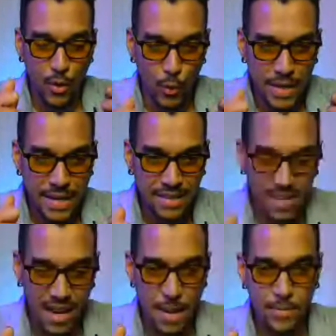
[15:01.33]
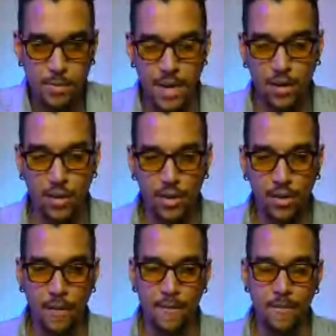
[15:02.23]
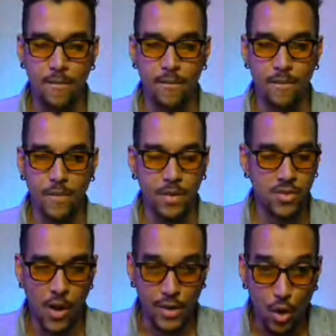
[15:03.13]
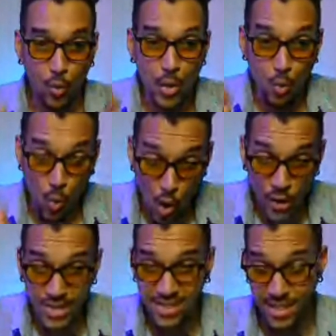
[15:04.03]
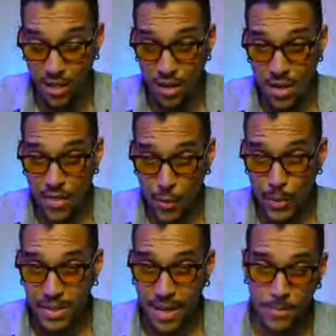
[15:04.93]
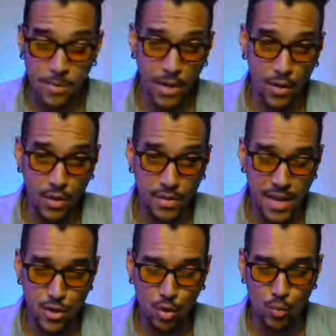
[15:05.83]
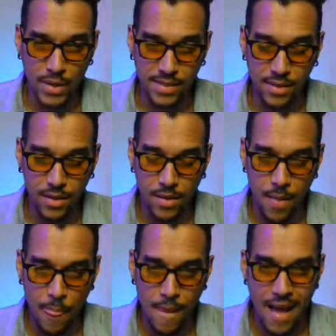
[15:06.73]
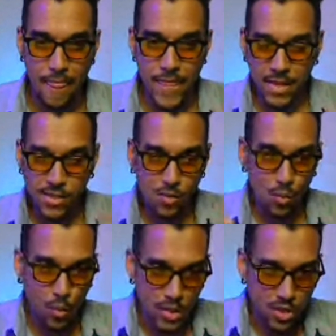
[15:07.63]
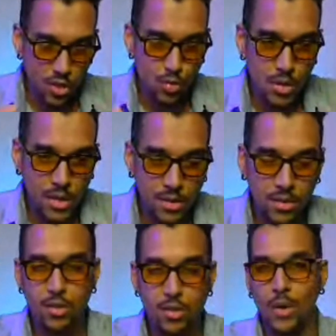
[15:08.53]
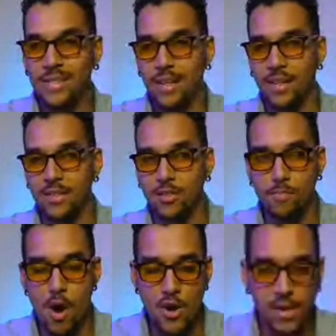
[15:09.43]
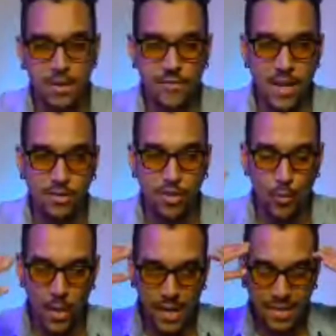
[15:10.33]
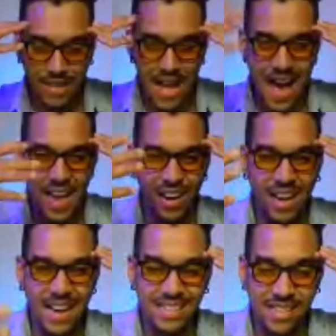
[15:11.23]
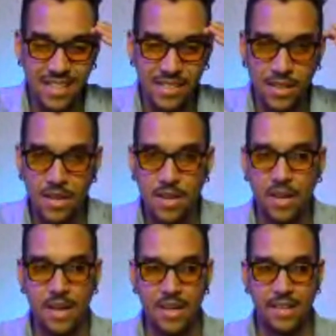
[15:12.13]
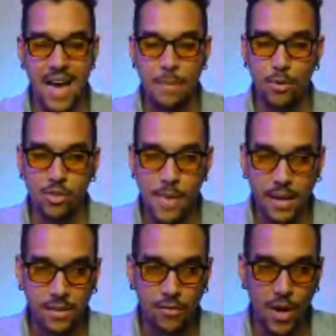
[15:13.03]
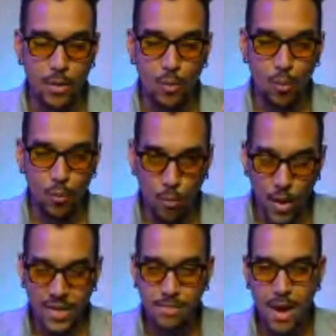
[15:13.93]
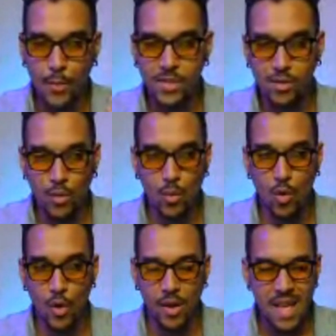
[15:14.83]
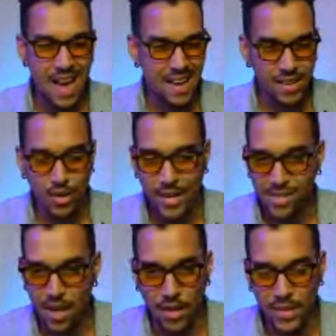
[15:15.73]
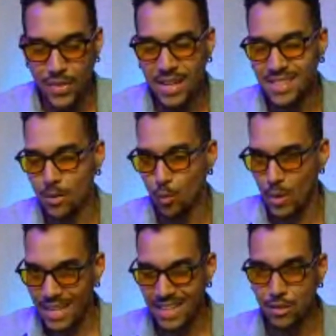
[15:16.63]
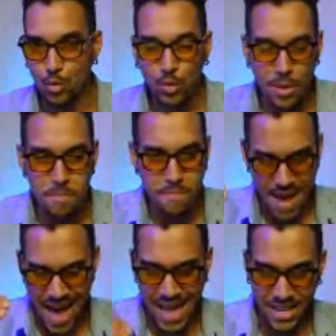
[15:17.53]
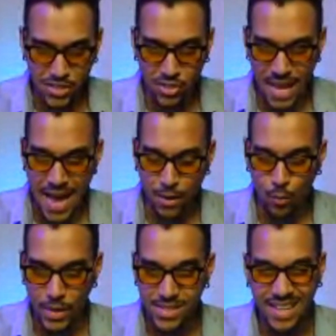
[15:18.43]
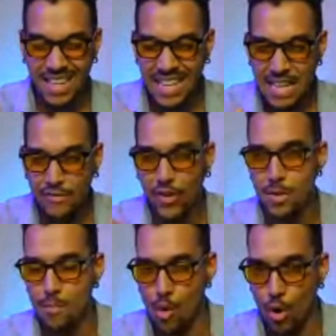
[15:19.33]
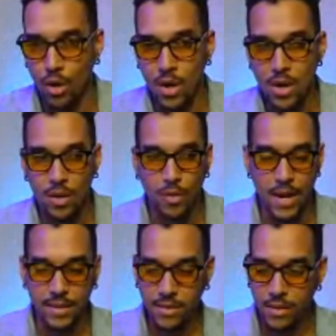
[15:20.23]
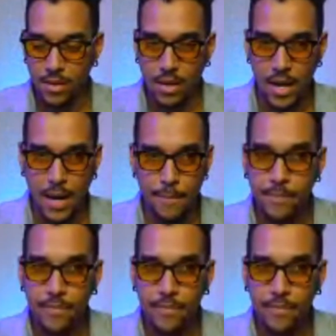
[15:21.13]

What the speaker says: 3 times bigger. Sorry, your reward is still 3 times bigger than your risk. And this is what you need to do as a smart investor. You really need to analyze this in that perspective, right? What is my risk to reward? And there's other things that we can do to manage that risk even more, right? And